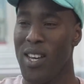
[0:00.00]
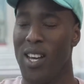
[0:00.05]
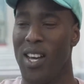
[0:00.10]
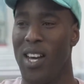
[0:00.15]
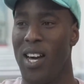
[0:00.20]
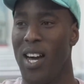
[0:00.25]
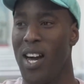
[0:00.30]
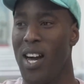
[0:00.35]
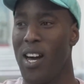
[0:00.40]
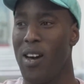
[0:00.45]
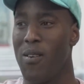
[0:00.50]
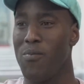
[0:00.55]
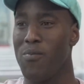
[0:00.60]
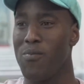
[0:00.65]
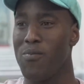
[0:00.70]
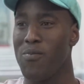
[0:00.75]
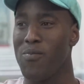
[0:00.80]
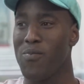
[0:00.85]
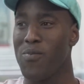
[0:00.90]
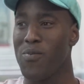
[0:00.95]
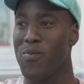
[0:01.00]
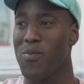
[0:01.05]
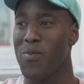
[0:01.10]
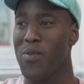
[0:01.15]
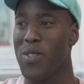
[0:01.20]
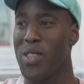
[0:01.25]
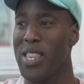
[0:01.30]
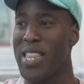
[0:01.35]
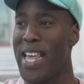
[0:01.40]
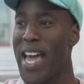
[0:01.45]
Um,
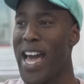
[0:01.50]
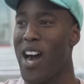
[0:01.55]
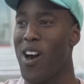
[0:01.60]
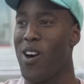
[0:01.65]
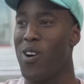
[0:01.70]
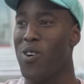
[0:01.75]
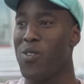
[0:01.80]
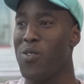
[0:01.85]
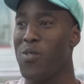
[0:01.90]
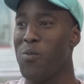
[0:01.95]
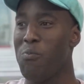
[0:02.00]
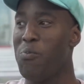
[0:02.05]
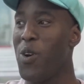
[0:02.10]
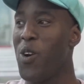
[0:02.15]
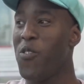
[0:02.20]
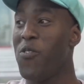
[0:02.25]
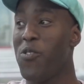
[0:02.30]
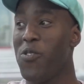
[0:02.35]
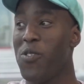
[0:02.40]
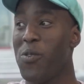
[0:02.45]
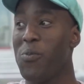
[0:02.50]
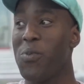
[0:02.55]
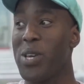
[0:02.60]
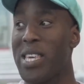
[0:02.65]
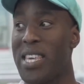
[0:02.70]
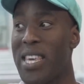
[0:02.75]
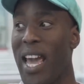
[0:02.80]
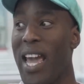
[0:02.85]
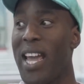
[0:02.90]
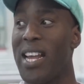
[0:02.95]
now, both of them
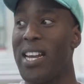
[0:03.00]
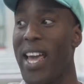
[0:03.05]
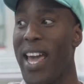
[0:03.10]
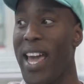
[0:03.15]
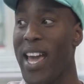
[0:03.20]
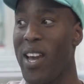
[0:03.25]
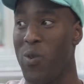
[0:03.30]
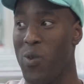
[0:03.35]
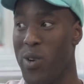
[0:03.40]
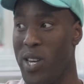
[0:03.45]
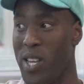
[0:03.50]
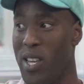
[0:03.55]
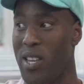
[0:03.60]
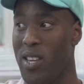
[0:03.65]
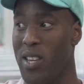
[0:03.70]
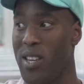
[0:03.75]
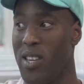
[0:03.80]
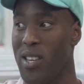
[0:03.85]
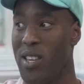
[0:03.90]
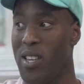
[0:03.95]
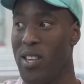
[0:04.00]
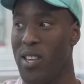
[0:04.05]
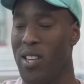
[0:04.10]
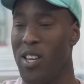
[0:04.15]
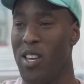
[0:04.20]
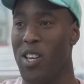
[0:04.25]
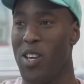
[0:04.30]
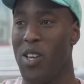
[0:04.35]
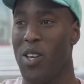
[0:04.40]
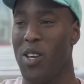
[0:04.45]
gained equity. Yeah.
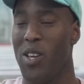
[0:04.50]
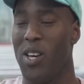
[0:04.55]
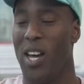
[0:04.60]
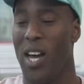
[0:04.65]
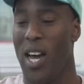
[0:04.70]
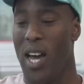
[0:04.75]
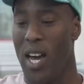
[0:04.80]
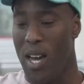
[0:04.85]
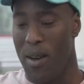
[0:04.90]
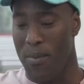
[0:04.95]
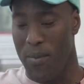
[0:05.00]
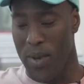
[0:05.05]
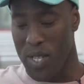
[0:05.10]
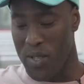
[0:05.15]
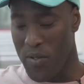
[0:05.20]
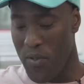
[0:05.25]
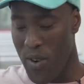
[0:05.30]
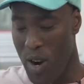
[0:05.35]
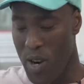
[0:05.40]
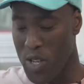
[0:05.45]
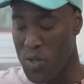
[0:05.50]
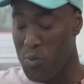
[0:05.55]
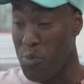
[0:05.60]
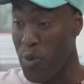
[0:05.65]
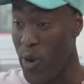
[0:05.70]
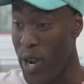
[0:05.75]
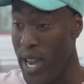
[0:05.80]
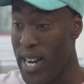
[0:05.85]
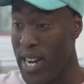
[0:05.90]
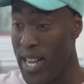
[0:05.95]
Um, as far as
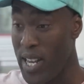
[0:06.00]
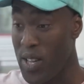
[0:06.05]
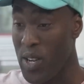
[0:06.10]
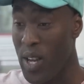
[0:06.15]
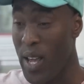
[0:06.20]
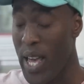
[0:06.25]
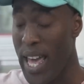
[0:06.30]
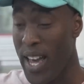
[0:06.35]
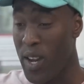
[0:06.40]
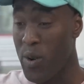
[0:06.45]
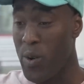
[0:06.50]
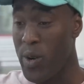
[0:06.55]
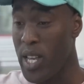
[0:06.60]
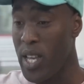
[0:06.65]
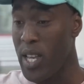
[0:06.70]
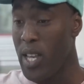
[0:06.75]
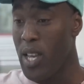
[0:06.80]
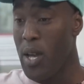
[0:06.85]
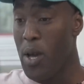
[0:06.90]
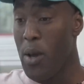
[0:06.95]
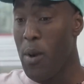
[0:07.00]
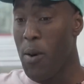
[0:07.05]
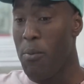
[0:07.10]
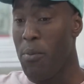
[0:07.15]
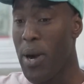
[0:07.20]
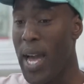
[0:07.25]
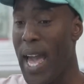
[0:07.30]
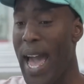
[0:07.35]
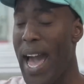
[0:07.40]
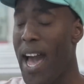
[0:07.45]
brand e- equity. Sure.
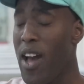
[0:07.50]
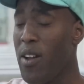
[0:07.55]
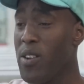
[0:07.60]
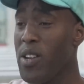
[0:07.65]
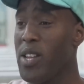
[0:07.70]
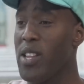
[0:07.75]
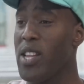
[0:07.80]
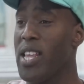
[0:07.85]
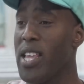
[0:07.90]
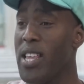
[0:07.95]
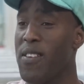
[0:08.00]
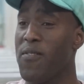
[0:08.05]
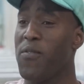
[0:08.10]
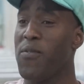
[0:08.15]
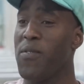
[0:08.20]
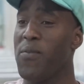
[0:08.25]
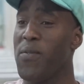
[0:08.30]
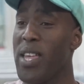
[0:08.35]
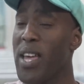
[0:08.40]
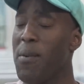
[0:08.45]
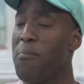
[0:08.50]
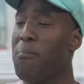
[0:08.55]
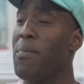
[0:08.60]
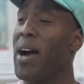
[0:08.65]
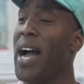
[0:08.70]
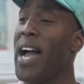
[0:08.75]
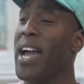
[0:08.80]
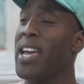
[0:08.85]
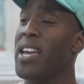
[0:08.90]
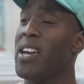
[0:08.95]
But how?
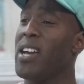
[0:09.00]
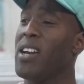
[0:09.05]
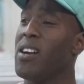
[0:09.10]
My